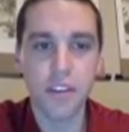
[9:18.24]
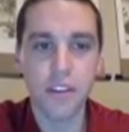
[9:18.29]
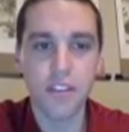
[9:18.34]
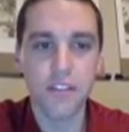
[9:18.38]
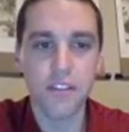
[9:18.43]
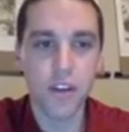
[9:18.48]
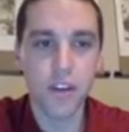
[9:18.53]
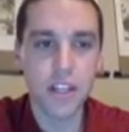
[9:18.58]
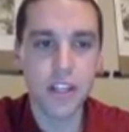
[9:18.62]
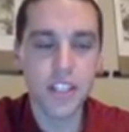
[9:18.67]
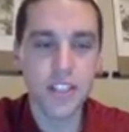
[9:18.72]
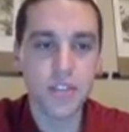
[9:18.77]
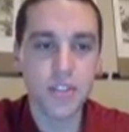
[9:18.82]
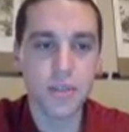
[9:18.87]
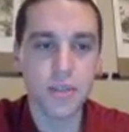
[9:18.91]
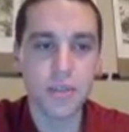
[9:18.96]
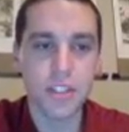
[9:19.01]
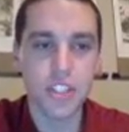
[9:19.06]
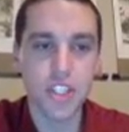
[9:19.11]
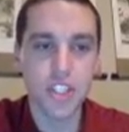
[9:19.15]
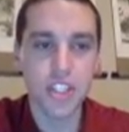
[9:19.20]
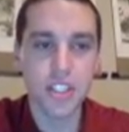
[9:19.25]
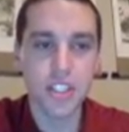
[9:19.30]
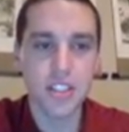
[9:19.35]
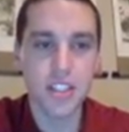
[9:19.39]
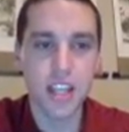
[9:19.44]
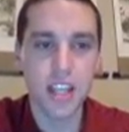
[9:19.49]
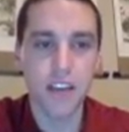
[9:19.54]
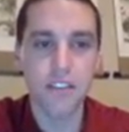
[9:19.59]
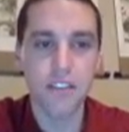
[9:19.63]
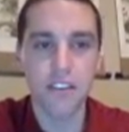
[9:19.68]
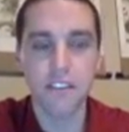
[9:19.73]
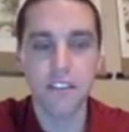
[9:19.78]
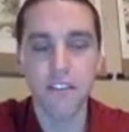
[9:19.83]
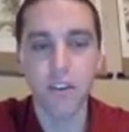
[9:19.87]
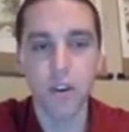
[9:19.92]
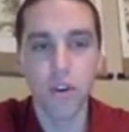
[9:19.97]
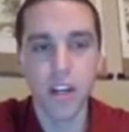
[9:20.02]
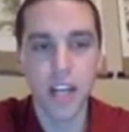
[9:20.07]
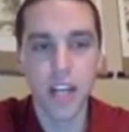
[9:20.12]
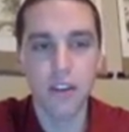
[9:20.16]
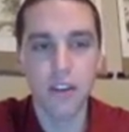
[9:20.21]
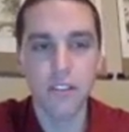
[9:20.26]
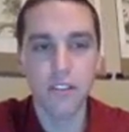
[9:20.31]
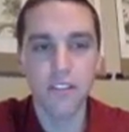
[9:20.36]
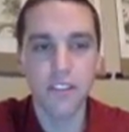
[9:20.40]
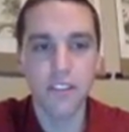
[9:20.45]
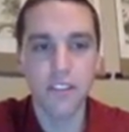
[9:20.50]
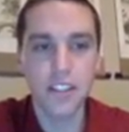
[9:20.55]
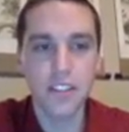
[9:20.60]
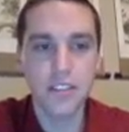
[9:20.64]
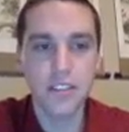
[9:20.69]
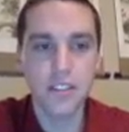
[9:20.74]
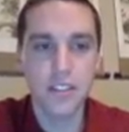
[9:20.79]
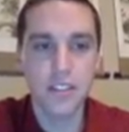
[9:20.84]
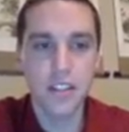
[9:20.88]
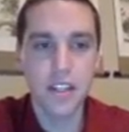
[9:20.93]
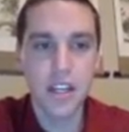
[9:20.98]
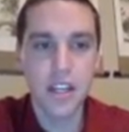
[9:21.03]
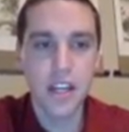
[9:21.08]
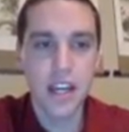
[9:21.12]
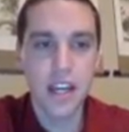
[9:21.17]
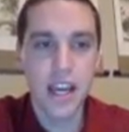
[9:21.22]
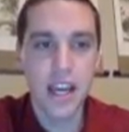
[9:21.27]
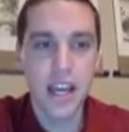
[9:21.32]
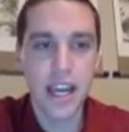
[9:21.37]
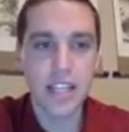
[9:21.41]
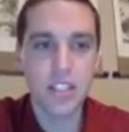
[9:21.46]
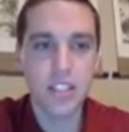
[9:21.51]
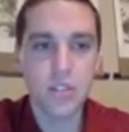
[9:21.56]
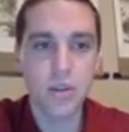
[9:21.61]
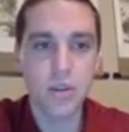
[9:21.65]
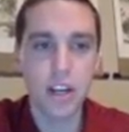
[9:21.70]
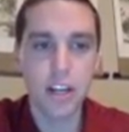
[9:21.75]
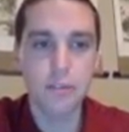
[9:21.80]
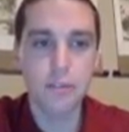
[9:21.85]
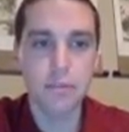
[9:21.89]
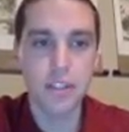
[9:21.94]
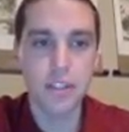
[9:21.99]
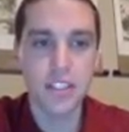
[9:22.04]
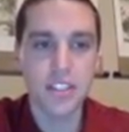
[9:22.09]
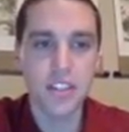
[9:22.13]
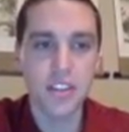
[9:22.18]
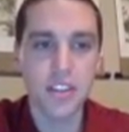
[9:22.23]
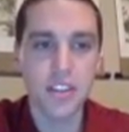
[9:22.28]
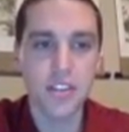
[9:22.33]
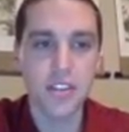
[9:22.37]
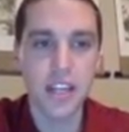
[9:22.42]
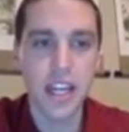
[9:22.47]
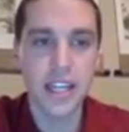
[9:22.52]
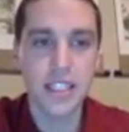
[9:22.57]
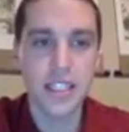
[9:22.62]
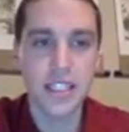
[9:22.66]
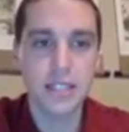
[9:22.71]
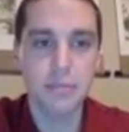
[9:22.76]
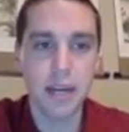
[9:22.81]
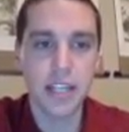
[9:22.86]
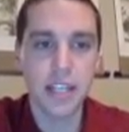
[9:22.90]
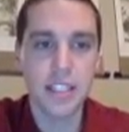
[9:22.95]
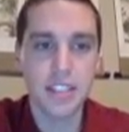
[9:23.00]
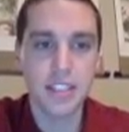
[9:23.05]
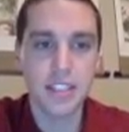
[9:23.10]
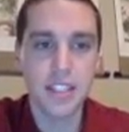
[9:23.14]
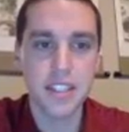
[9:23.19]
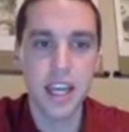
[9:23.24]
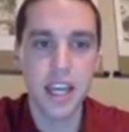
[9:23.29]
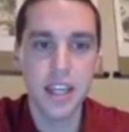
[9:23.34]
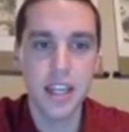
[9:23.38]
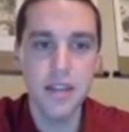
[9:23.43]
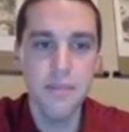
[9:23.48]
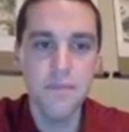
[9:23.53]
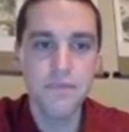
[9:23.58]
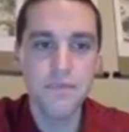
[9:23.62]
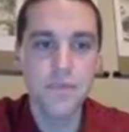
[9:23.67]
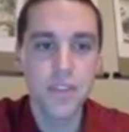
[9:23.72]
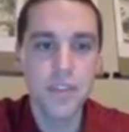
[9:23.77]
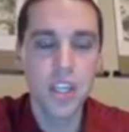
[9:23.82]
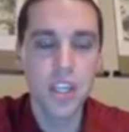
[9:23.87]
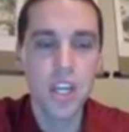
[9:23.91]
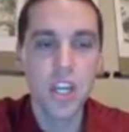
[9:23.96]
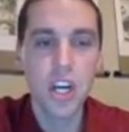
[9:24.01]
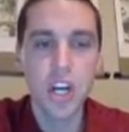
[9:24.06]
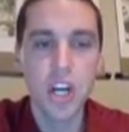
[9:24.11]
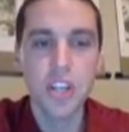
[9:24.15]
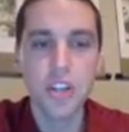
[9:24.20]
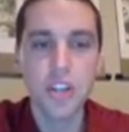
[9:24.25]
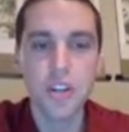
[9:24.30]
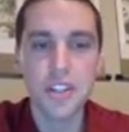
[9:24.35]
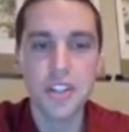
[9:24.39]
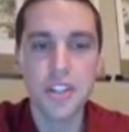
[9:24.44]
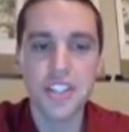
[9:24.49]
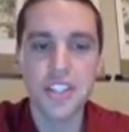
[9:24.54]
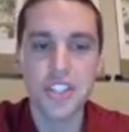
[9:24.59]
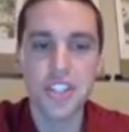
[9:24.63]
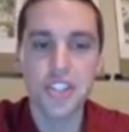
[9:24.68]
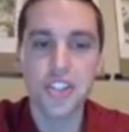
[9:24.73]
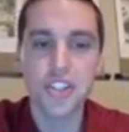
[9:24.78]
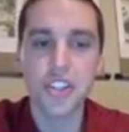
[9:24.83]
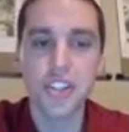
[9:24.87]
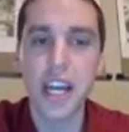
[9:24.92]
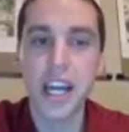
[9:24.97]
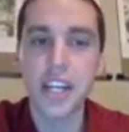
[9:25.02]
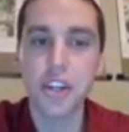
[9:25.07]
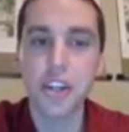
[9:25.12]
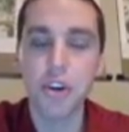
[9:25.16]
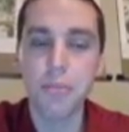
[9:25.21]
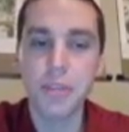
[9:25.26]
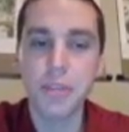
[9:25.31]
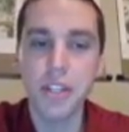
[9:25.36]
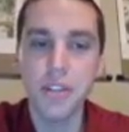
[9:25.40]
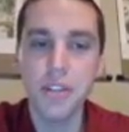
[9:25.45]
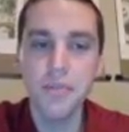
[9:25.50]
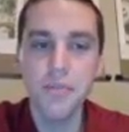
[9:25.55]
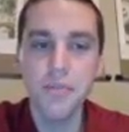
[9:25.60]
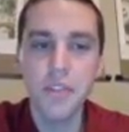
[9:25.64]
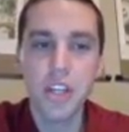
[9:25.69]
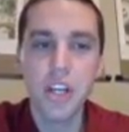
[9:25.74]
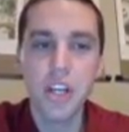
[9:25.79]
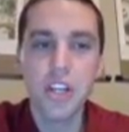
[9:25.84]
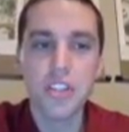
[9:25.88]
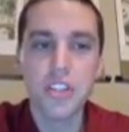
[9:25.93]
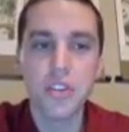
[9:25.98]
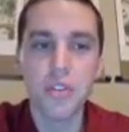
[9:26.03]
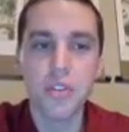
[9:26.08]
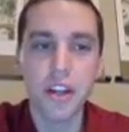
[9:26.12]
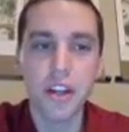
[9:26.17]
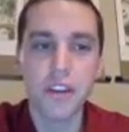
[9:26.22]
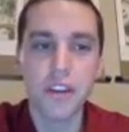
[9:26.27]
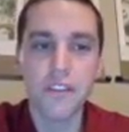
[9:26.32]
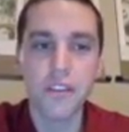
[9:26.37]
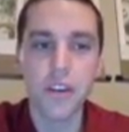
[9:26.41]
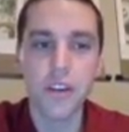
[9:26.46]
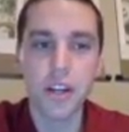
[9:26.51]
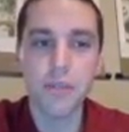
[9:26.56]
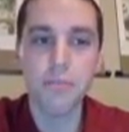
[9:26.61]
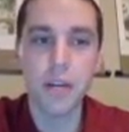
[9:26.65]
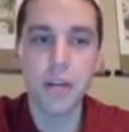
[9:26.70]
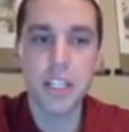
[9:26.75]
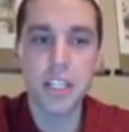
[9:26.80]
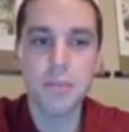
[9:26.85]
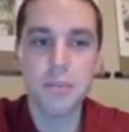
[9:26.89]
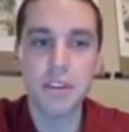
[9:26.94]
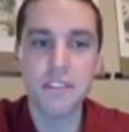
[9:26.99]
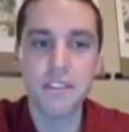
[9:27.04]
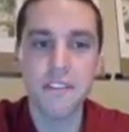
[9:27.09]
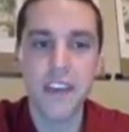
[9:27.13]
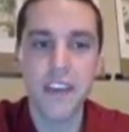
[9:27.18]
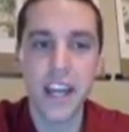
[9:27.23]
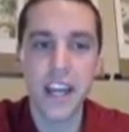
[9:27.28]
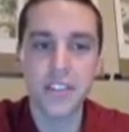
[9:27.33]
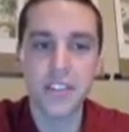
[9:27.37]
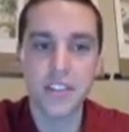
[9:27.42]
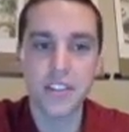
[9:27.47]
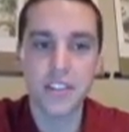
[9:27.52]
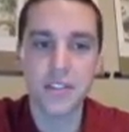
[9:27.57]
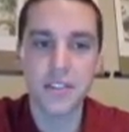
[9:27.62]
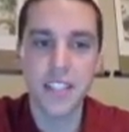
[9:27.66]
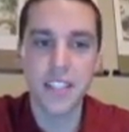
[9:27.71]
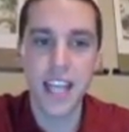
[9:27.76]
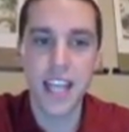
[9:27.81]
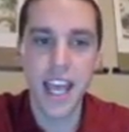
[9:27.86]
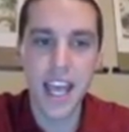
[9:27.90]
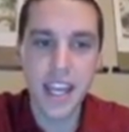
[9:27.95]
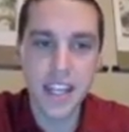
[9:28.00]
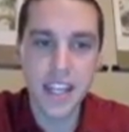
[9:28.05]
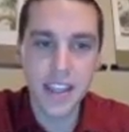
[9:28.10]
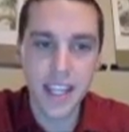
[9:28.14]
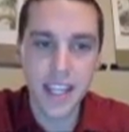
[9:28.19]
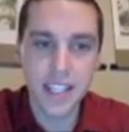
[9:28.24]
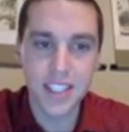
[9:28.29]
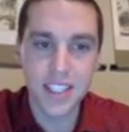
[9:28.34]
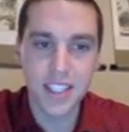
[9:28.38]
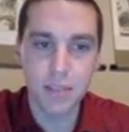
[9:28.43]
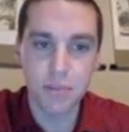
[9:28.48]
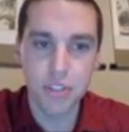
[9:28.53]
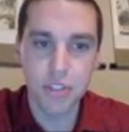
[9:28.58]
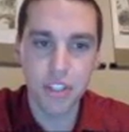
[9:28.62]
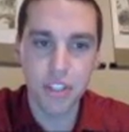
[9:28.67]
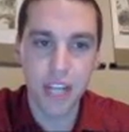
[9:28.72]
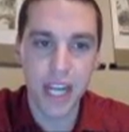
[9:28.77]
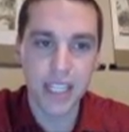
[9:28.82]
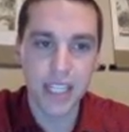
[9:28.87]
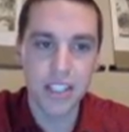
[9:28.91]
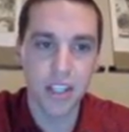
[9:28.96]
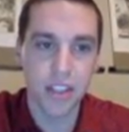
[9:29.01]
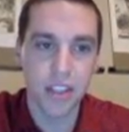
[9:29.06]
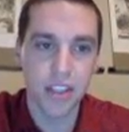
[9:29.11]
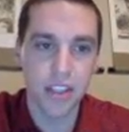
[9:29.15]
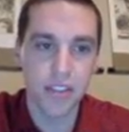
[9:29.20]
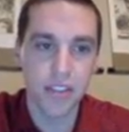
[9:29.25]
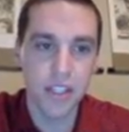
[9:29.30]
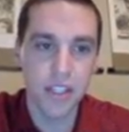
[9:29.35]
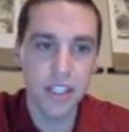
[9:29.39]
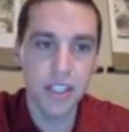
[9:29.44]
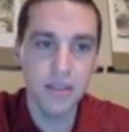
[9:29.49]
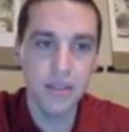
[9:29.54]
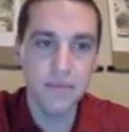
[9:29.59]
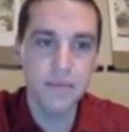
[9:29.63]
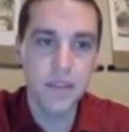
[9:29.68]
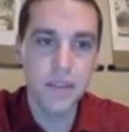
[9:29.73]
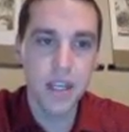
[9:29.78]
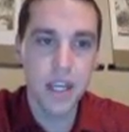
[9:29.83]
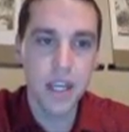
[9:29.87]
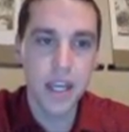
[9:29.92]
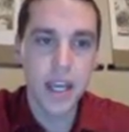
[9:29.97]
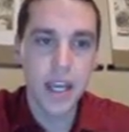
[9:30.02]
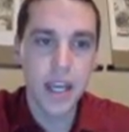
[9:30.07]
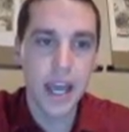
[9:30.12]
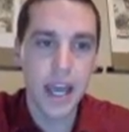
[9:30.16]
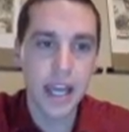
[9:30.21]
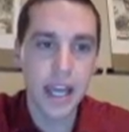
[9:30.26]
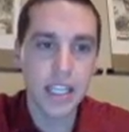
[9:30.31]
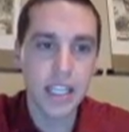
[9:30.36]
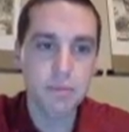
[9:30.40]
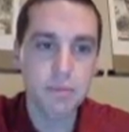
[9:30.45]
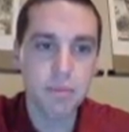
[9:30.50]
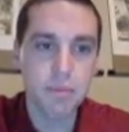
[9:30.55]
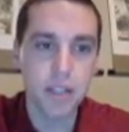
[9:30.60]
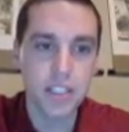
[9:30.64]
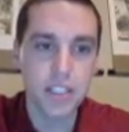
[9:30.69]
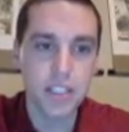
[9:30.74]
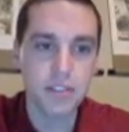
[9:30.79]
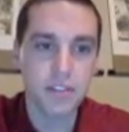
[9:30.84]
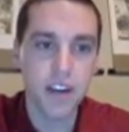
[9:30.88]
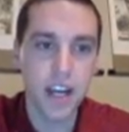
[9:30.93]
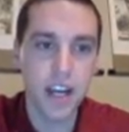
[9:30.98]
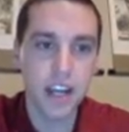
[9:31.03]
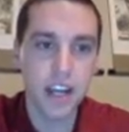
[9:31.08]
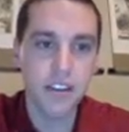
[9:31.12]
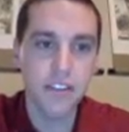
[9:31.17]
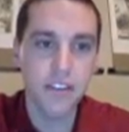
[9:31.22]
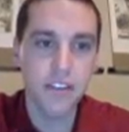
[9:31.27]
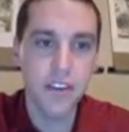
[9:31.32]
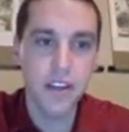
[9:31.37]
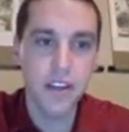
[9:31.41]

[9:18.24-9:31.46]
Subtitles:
and a 40. So I'm going to GCF a 4 out first. X squared plus 3x minus 10. Notice it's a trinomial. So therefore it must be factors of 10 that subtract to 3. X plus 5,